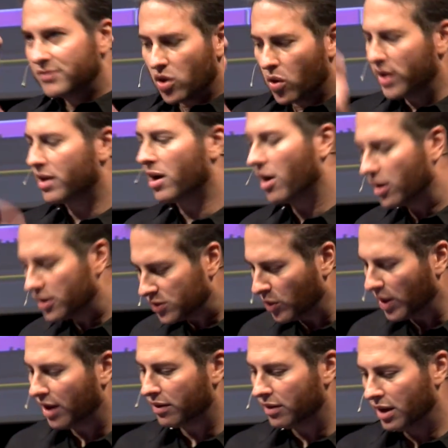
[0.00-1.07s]
toy cars,
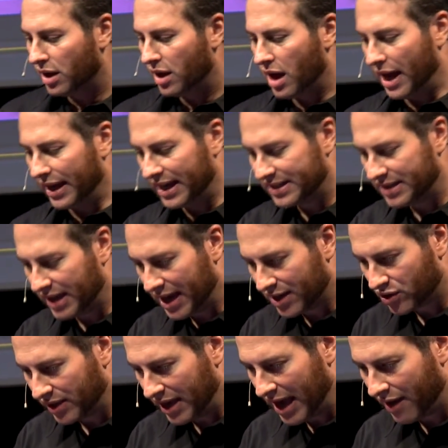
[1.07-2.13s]
well, I guess they
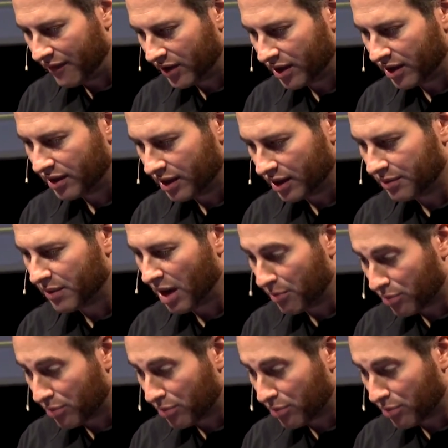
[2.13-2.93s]
actually have a